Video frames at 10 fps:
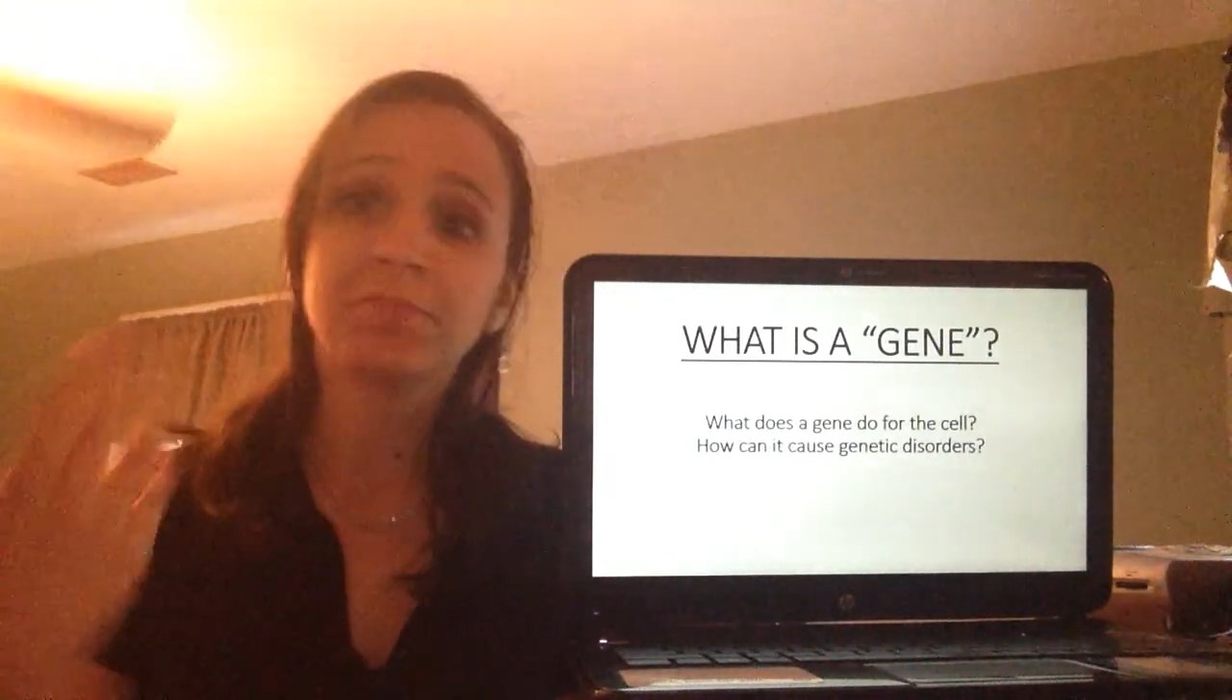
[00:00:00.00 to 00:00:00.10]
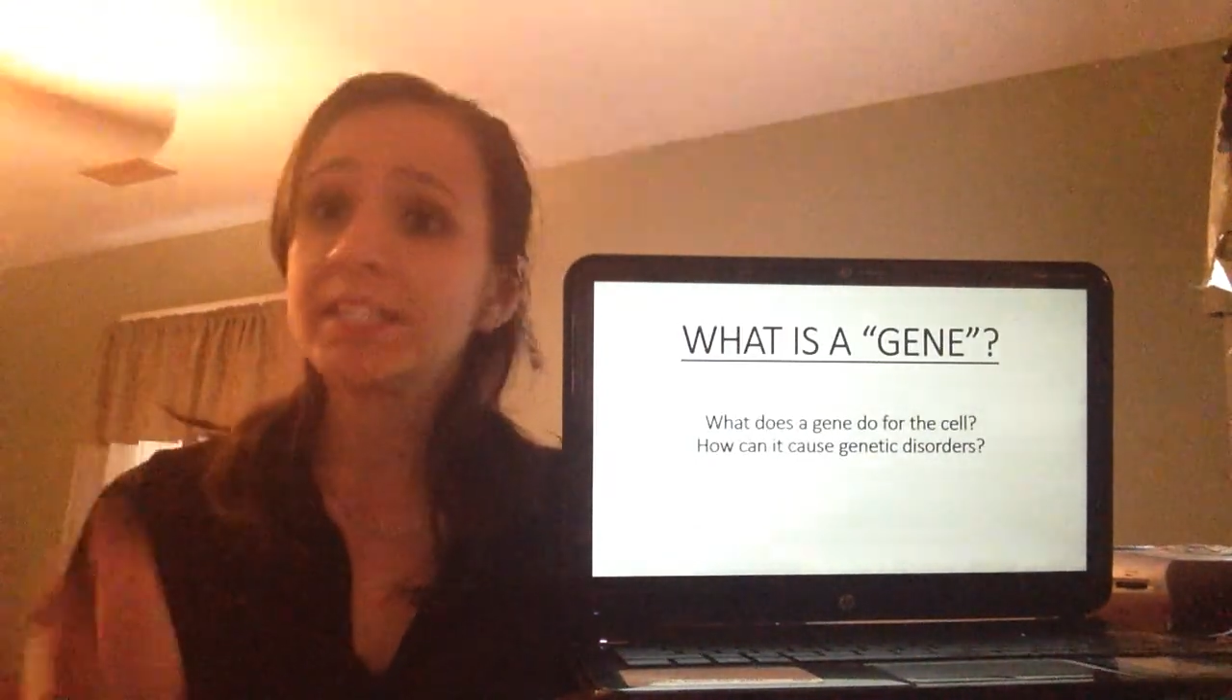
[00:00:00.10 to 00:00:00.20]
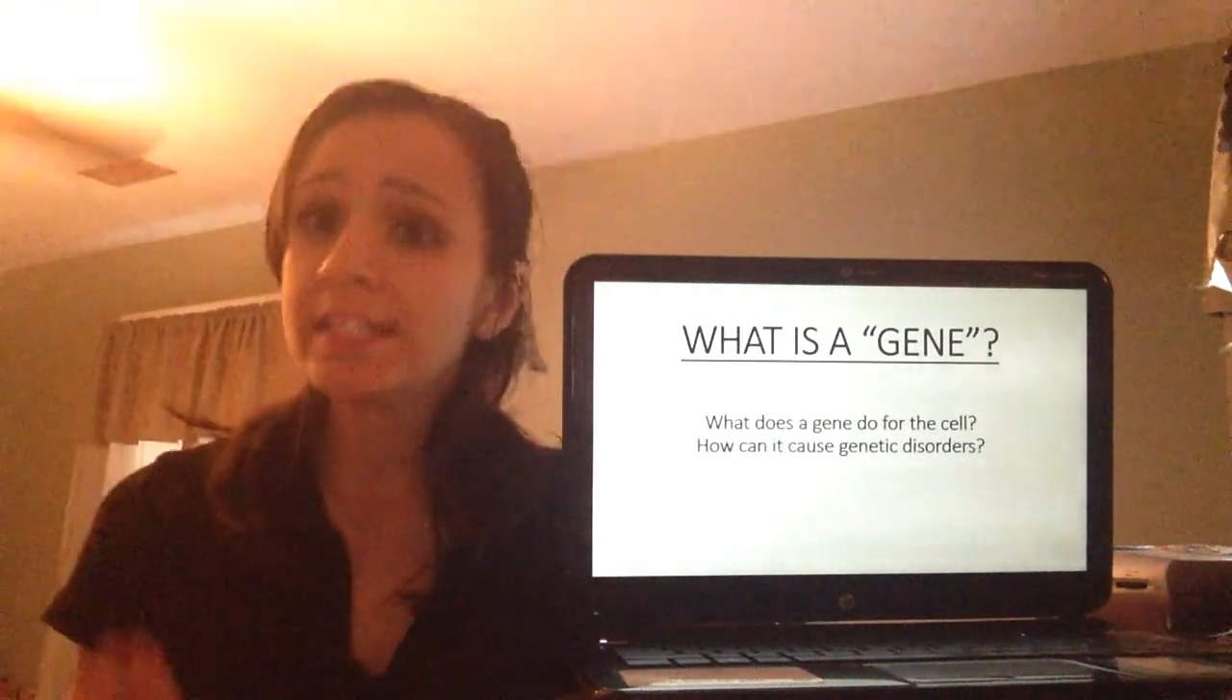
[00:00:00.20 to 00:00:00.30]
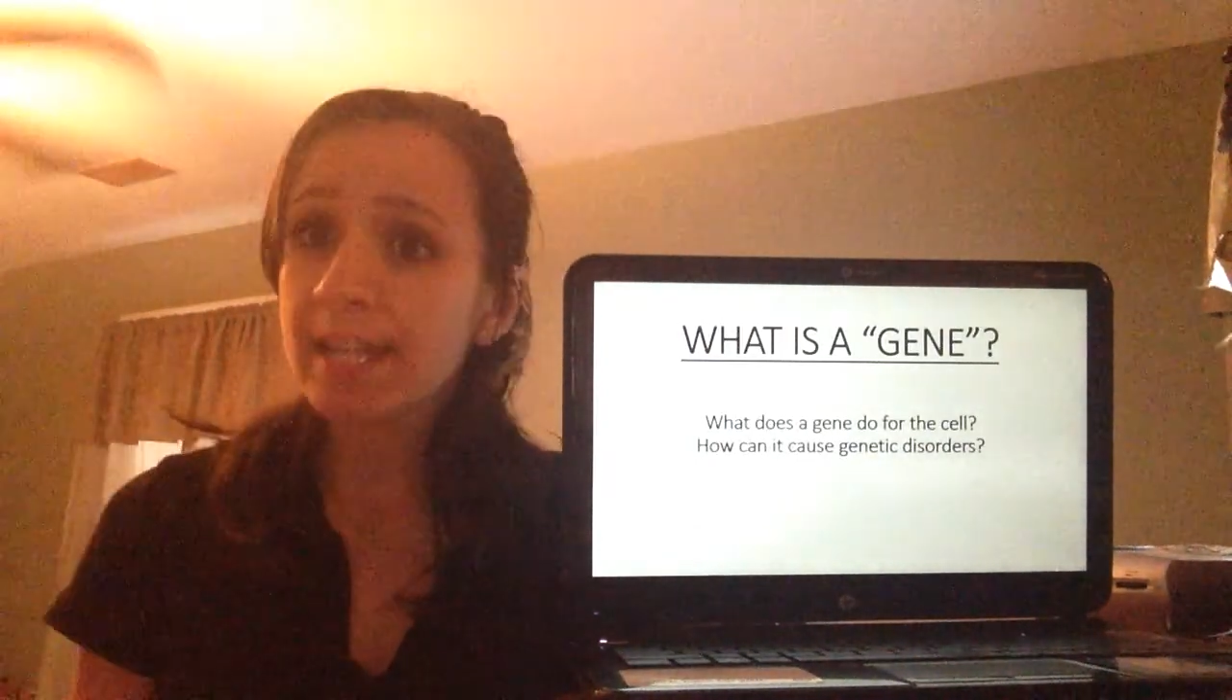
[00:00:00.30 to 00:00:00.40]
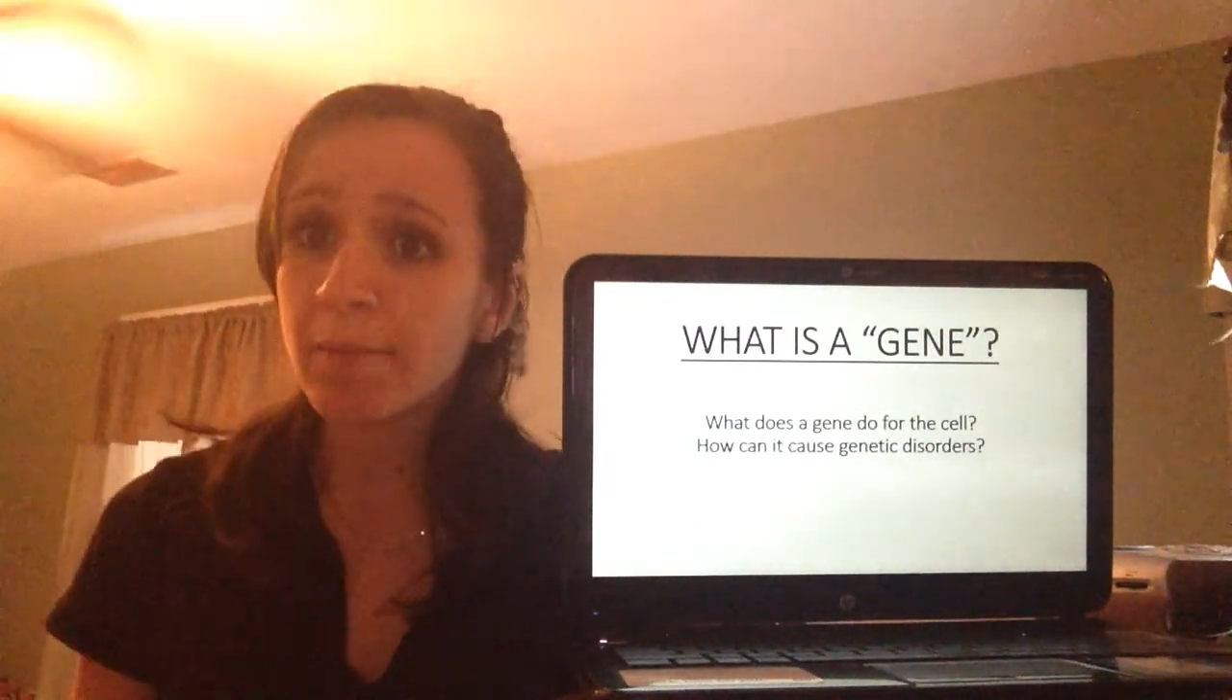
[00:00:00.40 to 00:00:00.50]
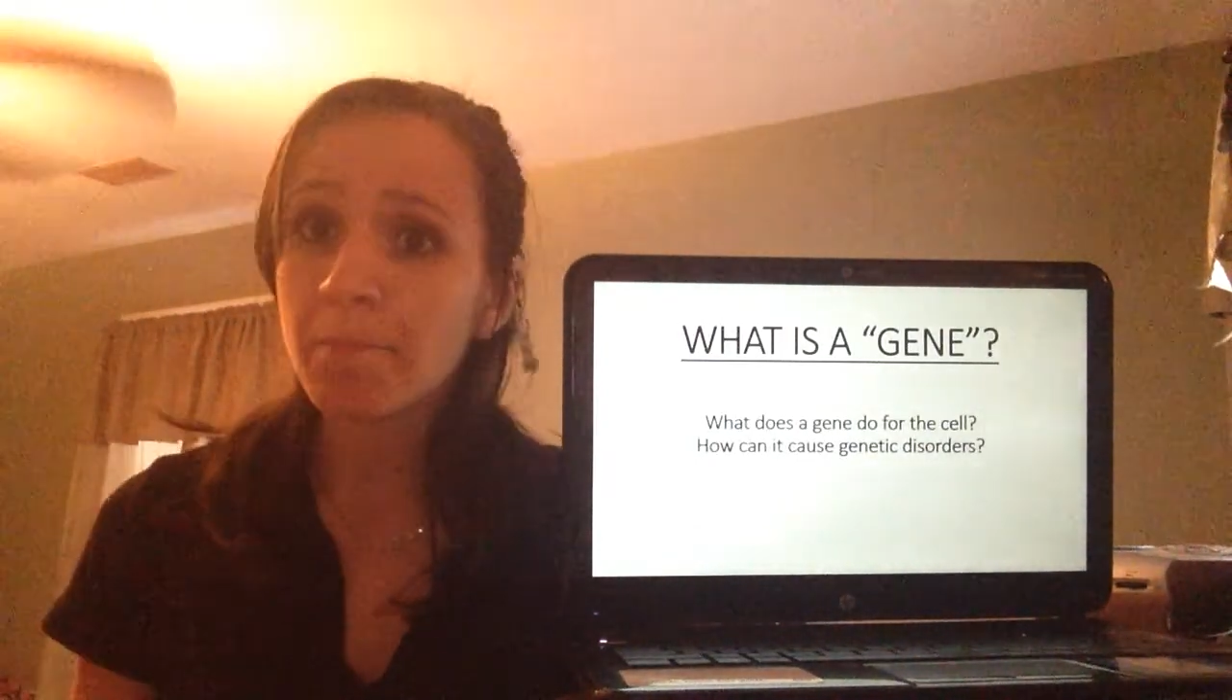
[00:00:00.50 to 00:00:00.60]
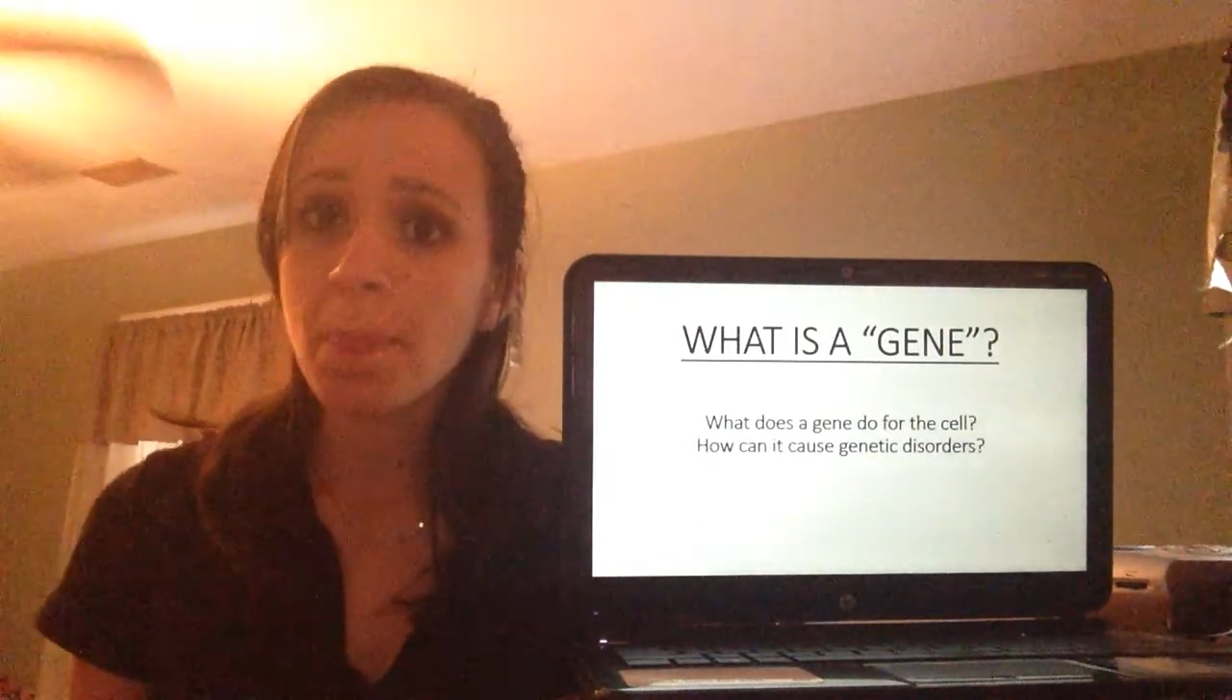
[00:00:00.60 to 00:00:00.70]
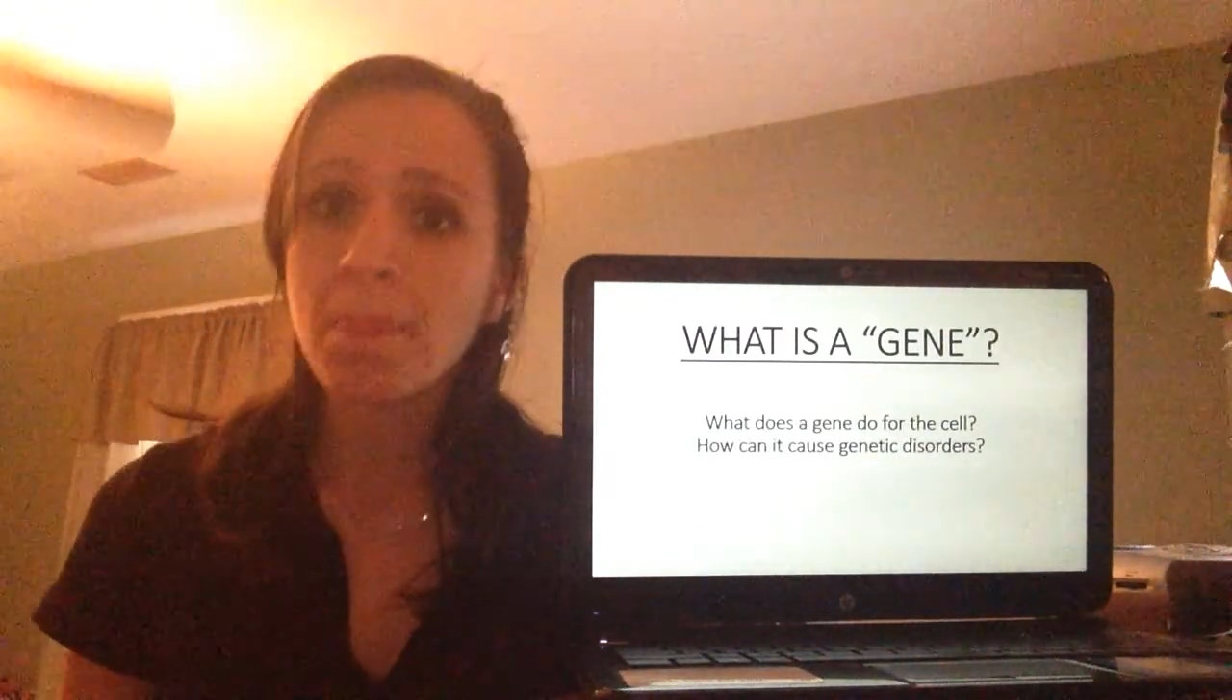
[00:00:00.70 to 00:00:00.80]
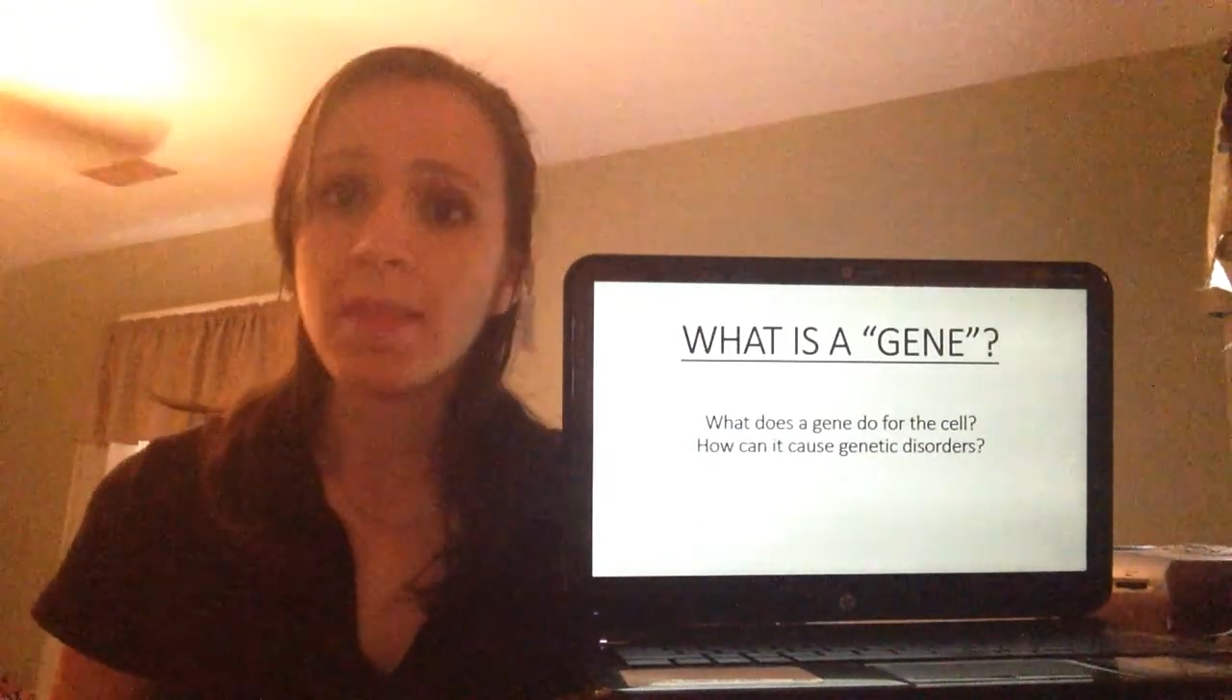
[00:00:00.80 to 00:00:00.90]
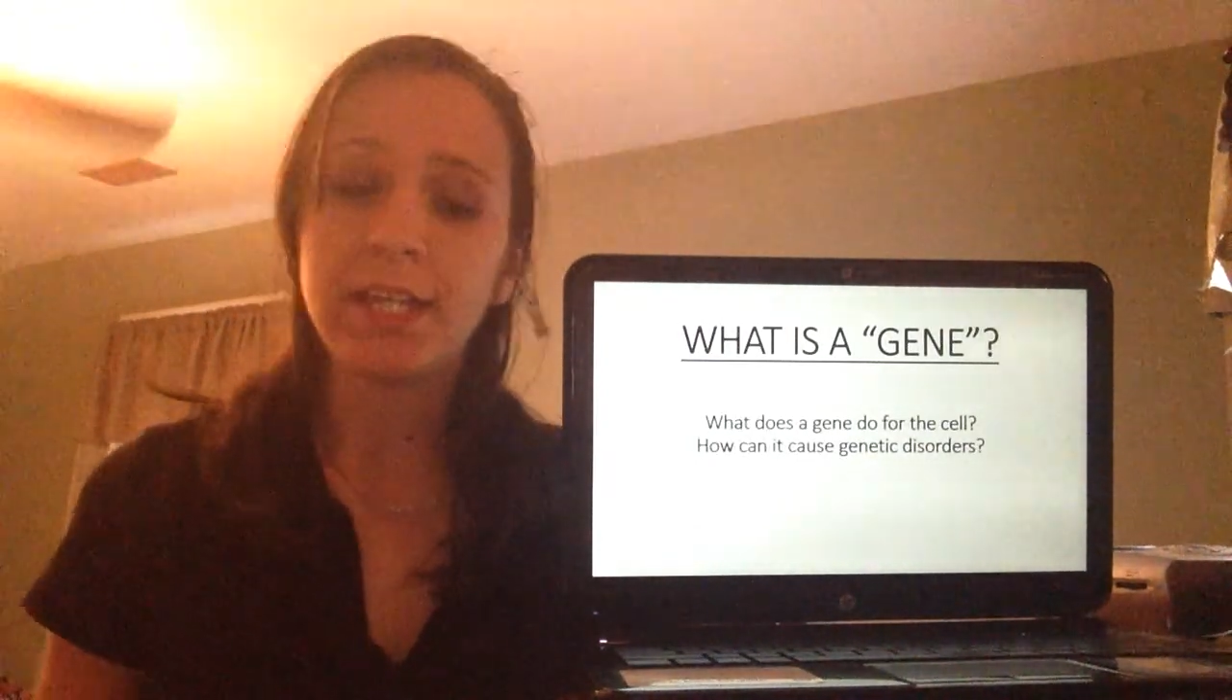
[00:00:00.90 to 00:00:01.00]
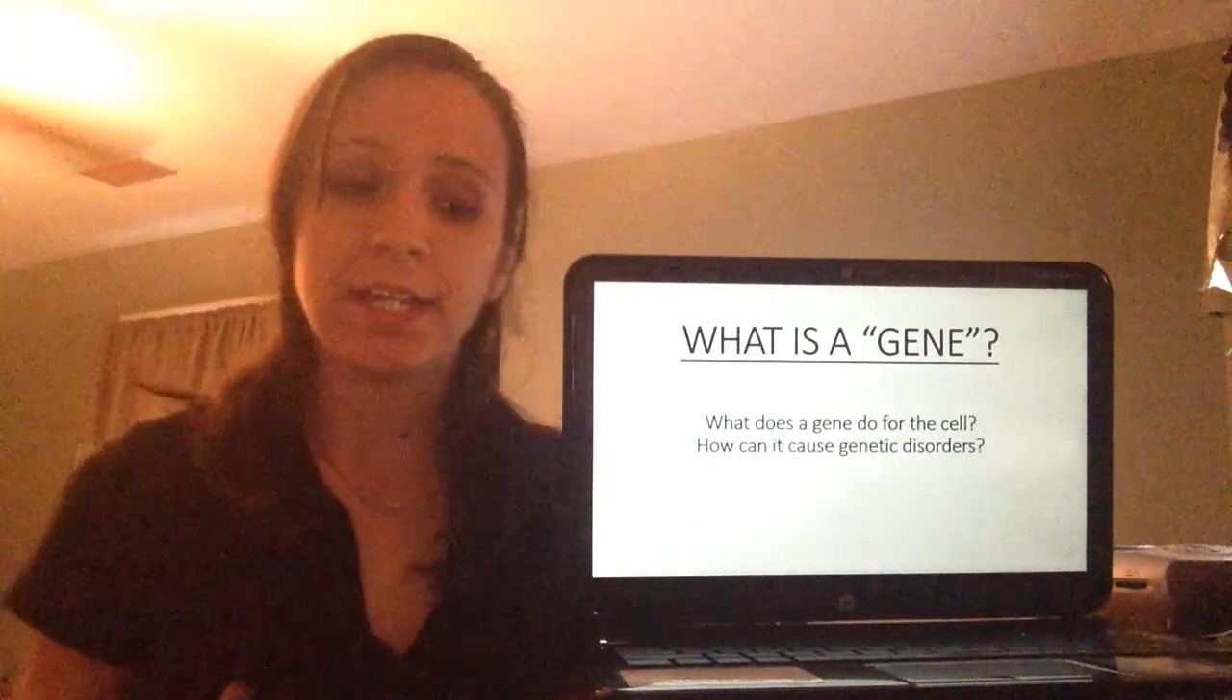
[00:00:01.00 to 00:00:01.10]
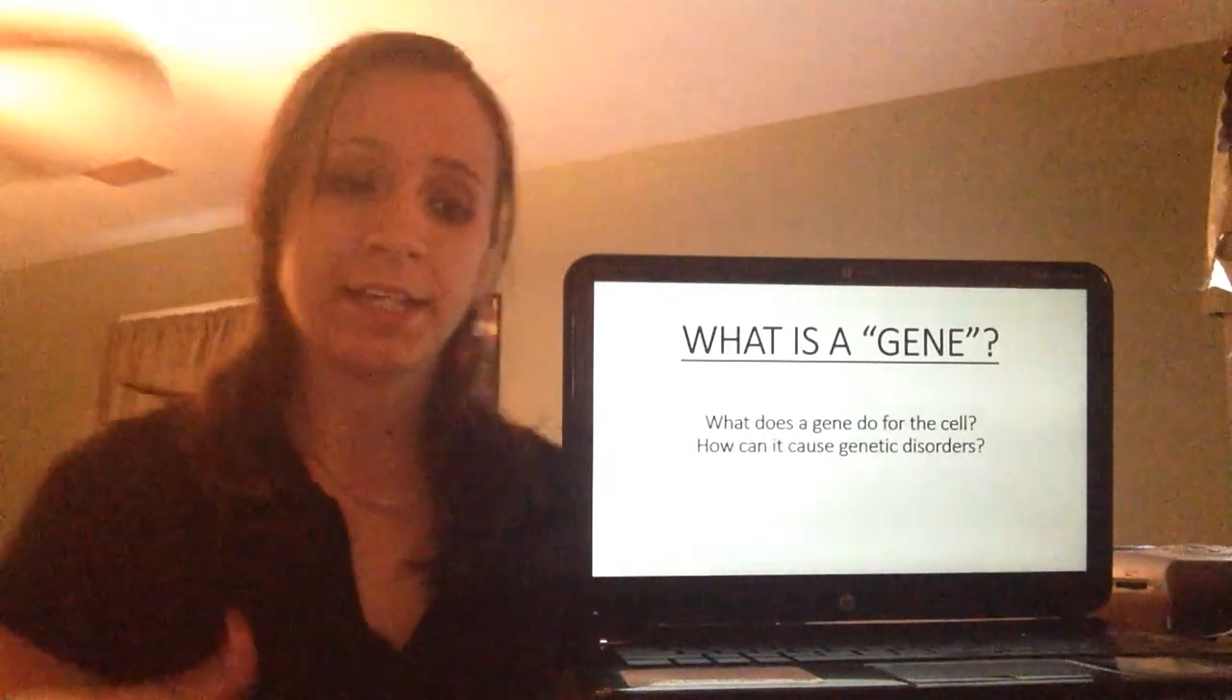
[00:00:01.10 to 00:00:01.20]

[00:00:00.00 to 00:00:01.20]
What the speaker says: DNA. It